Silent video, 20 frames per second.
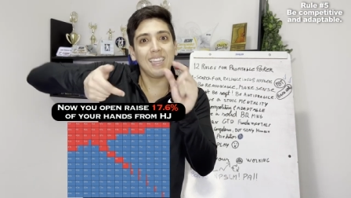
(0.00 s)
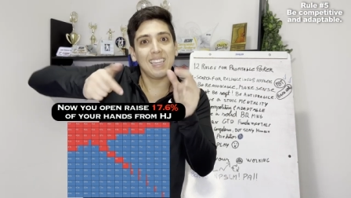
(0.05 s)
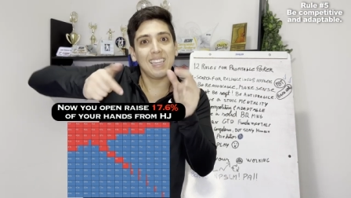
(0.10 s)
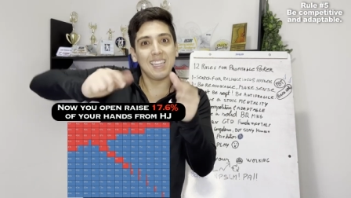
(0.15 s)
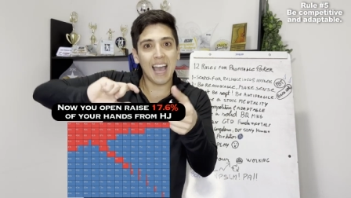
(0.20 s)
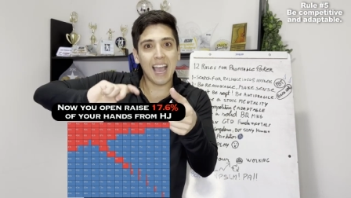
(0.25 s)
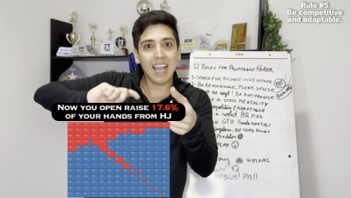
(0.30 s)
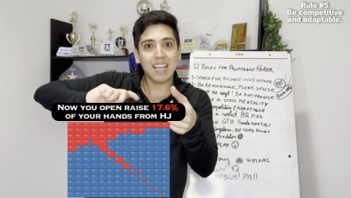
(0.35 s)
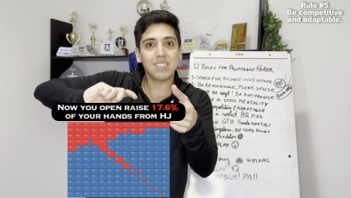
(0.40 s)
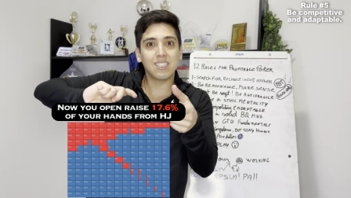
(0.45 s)

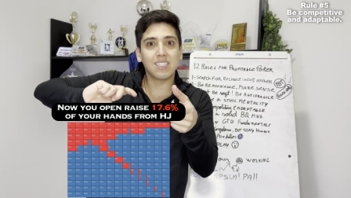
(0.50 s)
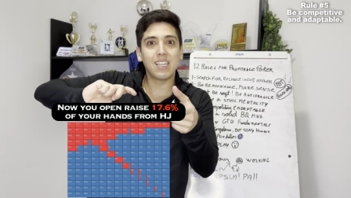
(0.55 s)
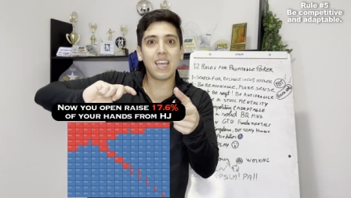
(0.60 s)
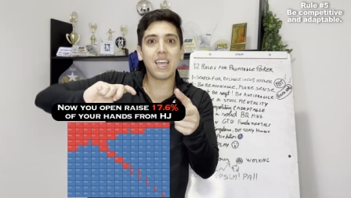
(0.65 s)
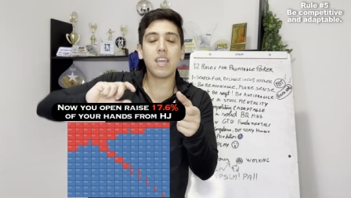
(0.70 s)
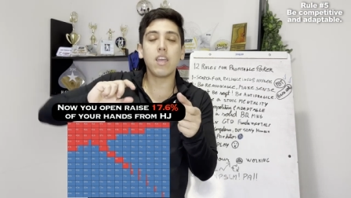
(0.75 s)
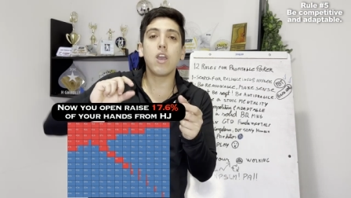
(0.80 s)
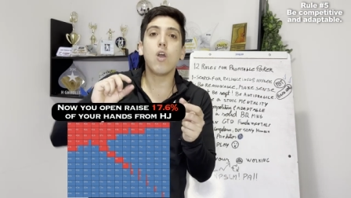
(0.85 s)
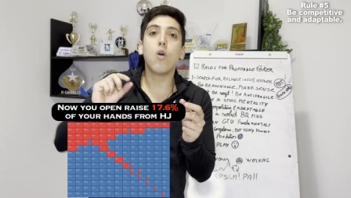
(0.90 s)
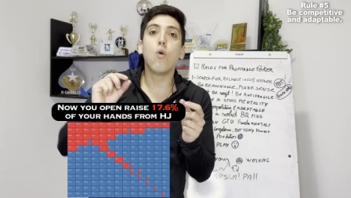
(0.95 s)
next
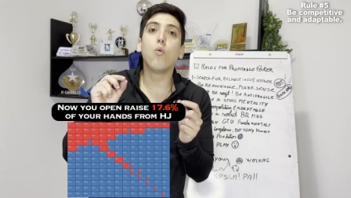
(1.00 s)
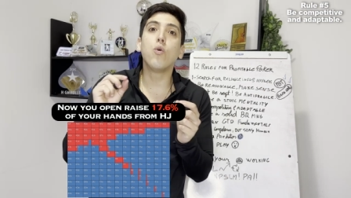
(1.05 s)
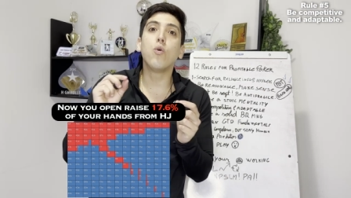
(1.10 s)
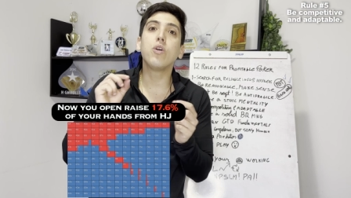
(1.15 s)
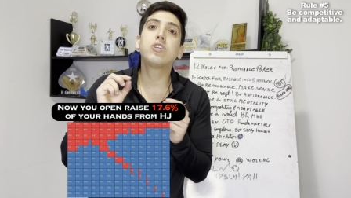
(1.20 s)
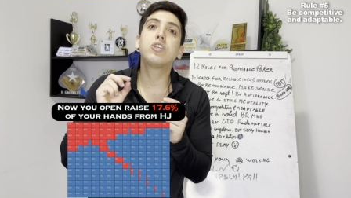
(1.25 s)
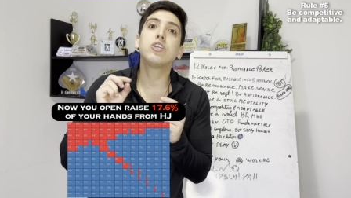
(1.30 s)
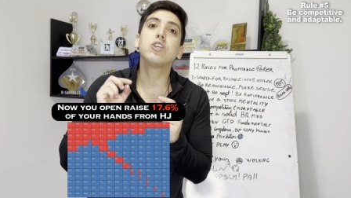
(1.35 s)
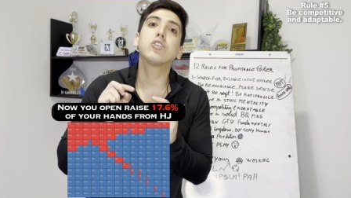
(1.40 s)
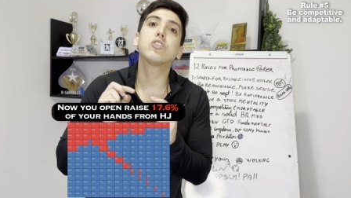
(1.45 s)
thing,
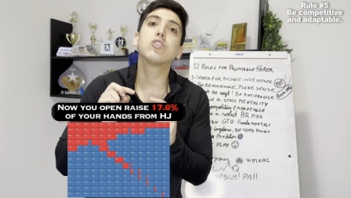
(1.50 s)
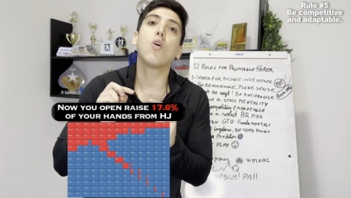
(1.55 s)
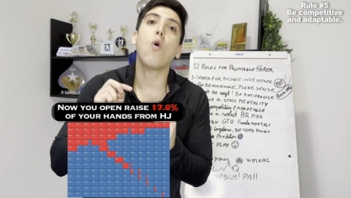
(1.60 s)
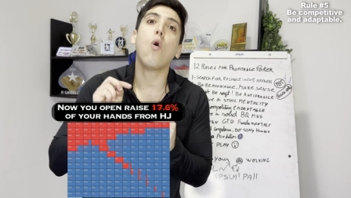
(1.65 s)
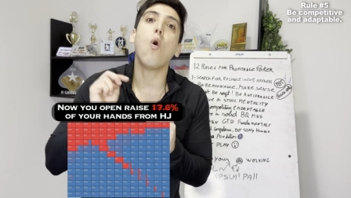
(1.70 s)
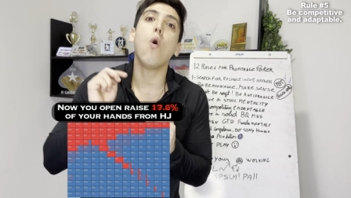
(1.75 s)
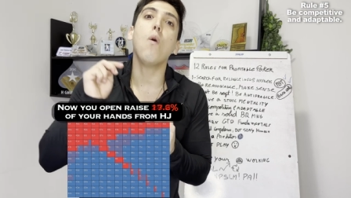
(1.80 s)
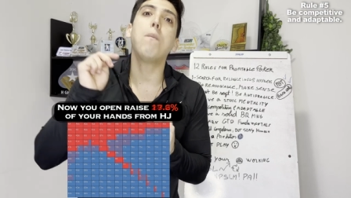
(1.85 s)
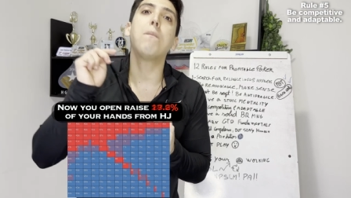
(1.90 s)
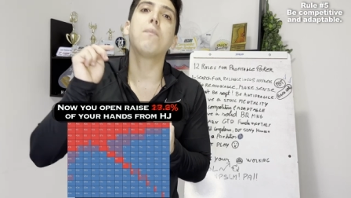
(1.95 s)
which is
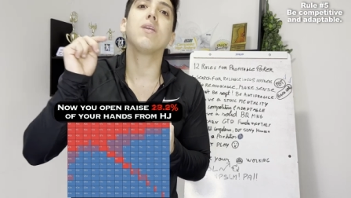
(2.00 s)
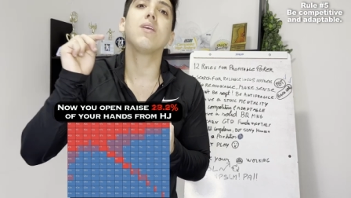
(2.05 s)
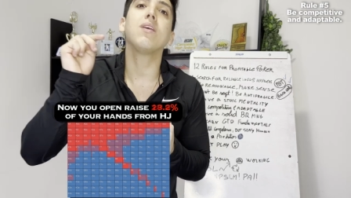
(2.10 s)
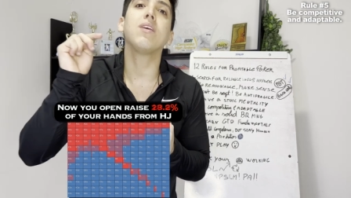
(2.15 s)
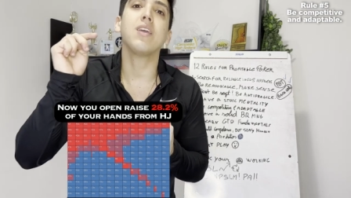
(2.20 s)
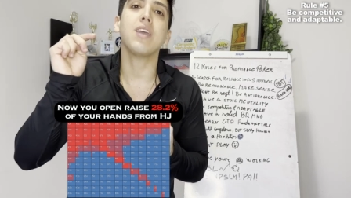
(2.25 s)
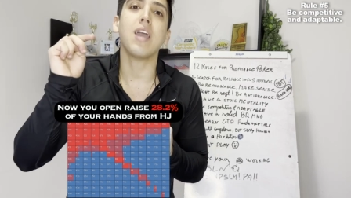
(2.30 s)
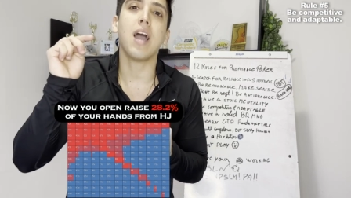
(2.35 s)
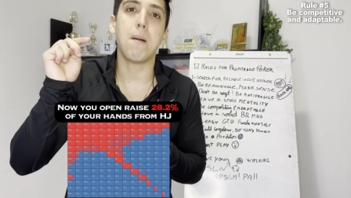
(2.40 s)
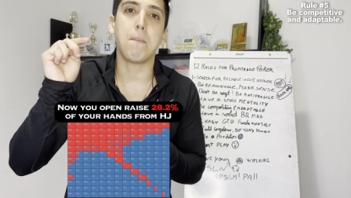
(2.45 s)

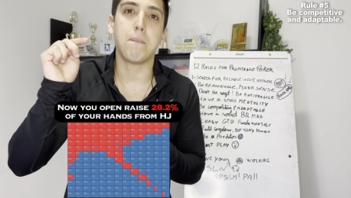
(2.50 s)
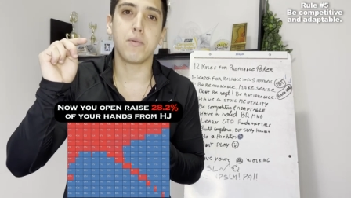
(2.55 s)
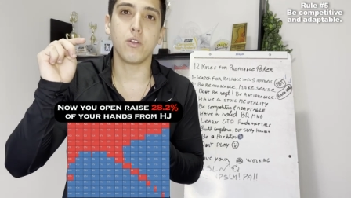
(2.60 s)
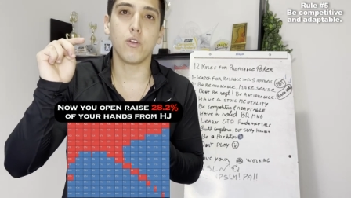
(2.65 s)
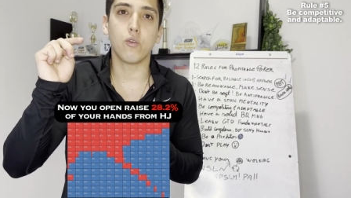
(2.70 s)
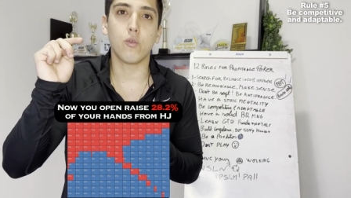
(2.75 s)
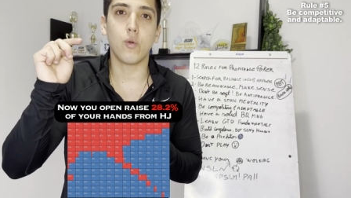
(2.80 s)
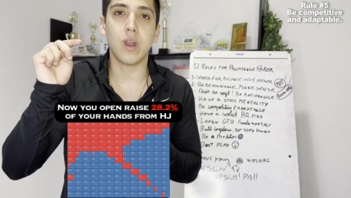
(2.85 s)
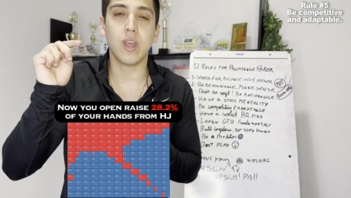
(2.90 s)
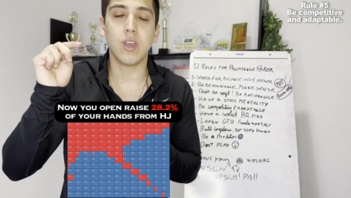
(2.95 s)
opening up
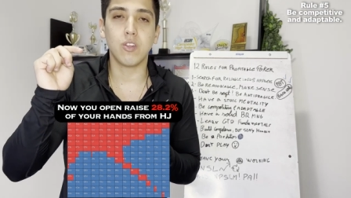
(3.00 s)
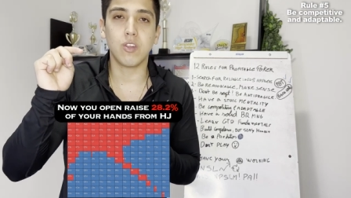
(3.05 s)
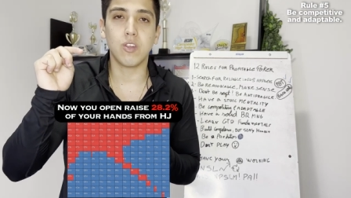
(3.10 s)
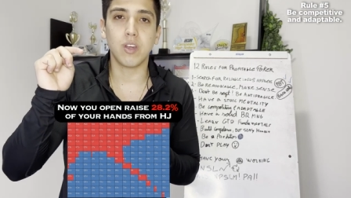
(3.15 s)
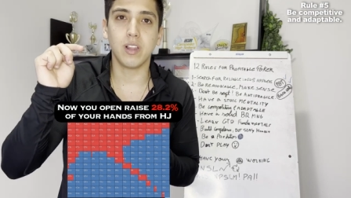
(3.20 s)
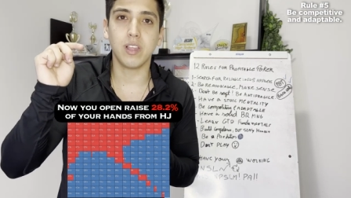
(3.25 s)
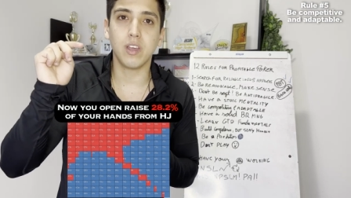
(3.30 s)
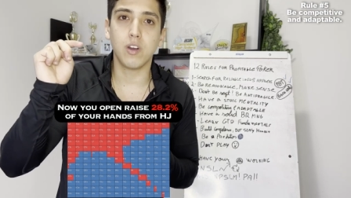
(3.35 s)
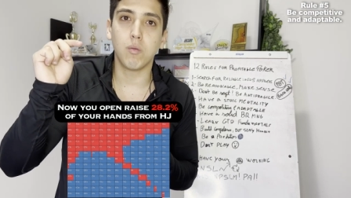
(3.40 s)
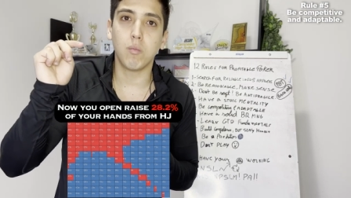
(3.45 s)
your range a
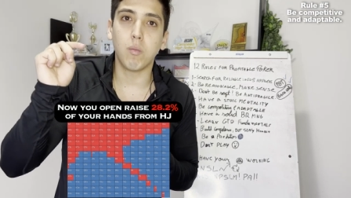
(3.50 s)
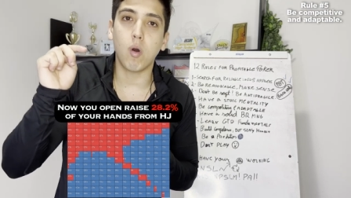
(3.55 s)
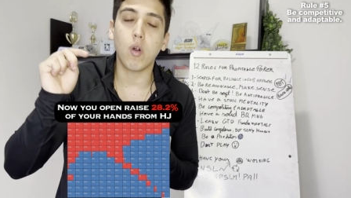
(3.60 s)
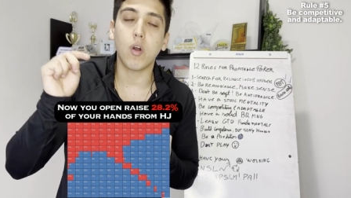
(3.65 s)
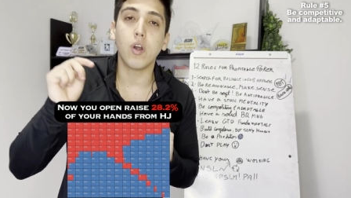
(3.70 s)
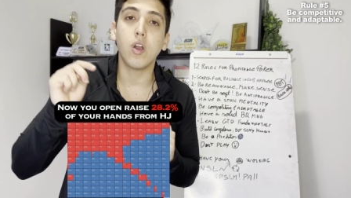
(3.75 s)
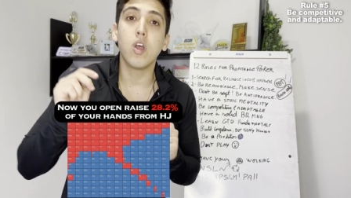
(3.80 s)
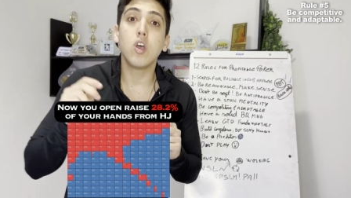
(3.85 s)
little more.